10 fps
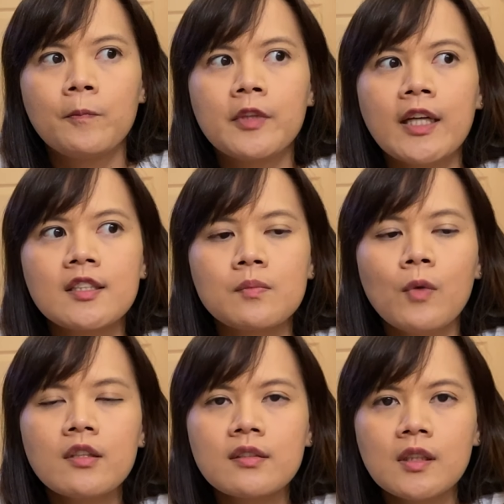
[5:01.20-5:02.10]
That's
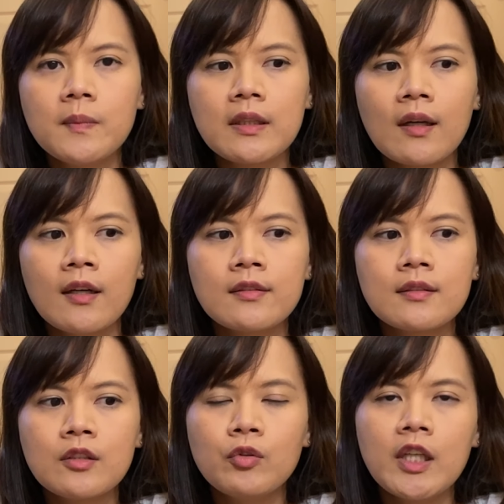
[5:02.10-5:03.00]
mostly
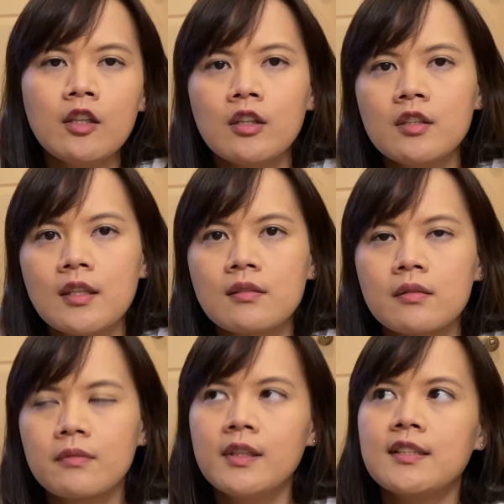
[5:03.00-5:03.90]
because you either
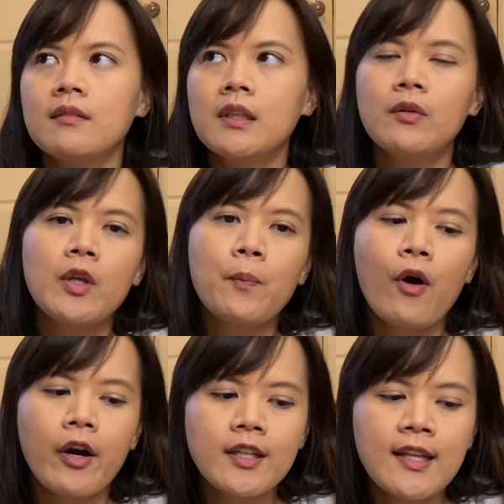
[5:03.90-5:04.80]
just recently
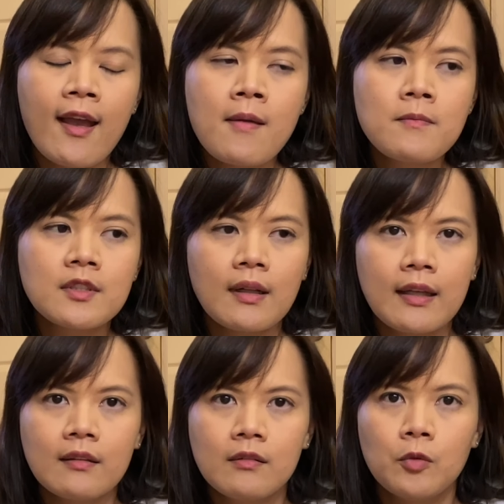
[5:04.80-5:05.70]
repot them, so
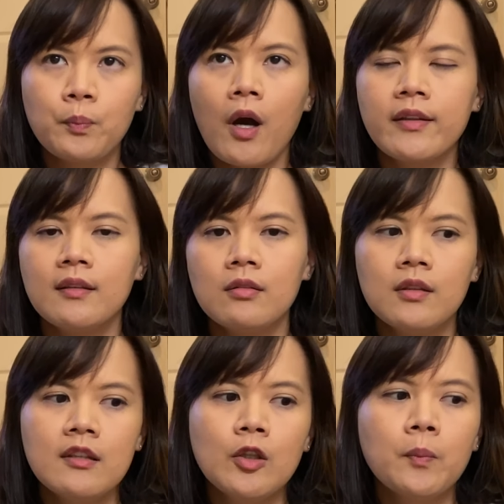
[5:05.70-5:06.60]
you pot it to
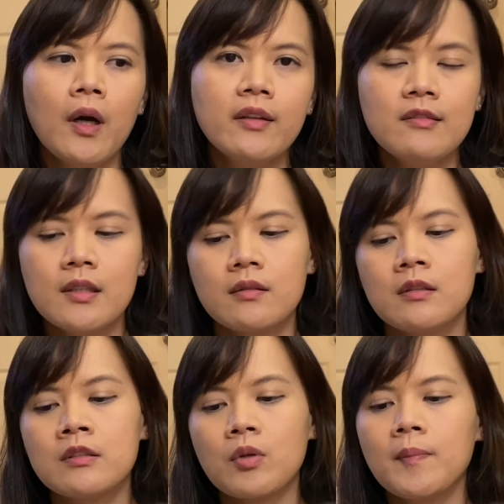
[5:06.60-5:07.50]
the new pot, you just
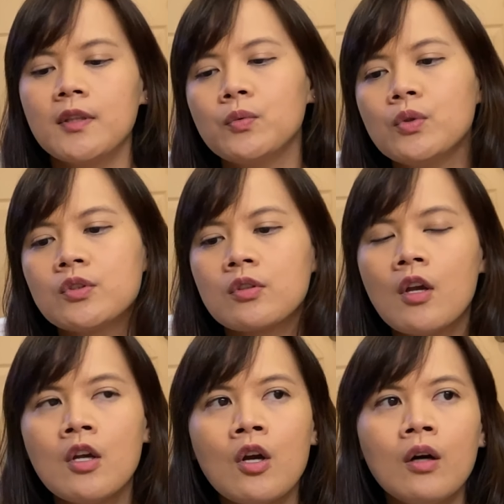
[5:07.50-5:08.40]
disrupt the roots,
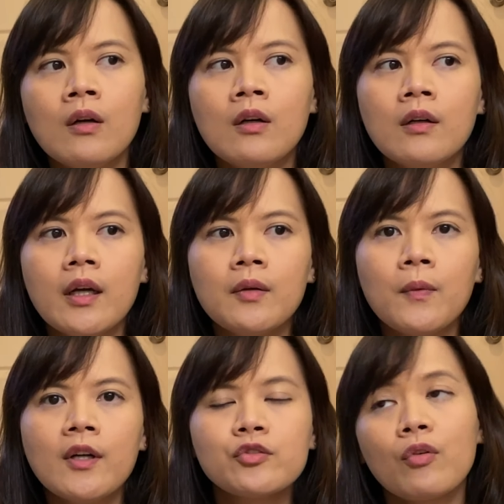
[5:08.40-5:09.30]
or it
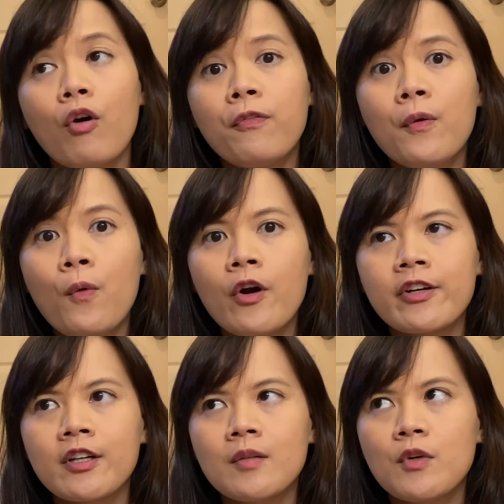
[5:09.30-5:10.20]
was
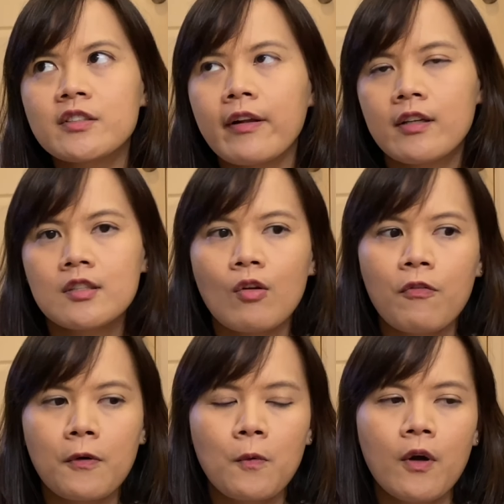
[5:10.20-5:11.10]
overwater, most likely it's
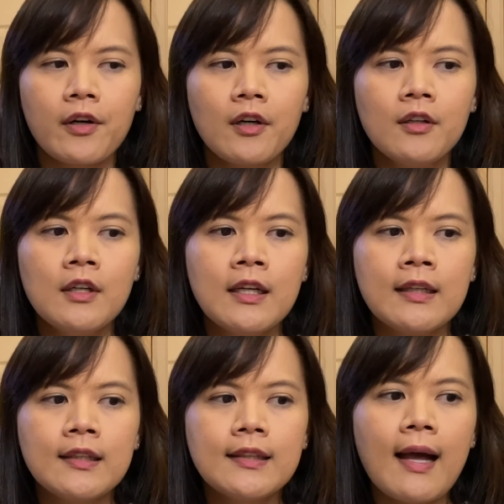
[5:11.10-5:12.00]
overwater.
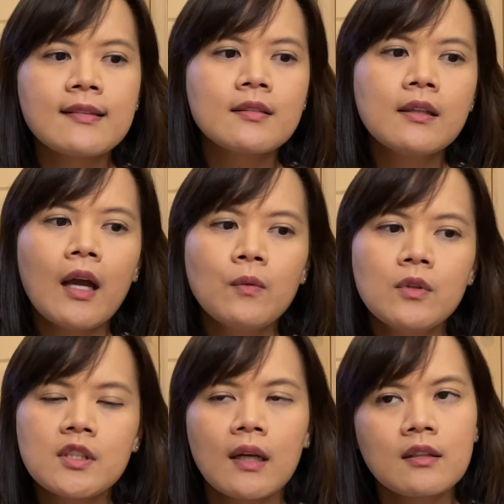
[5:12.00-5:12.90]
The lastly I will
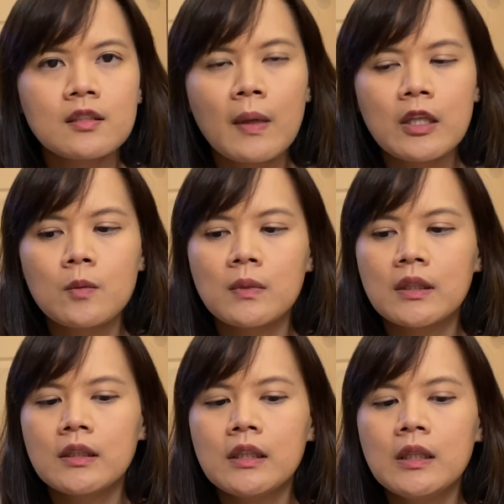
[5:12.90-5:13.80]
check is my
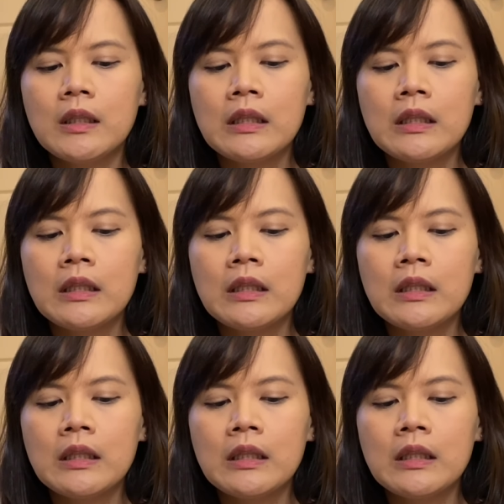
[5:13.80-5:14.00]
humidity,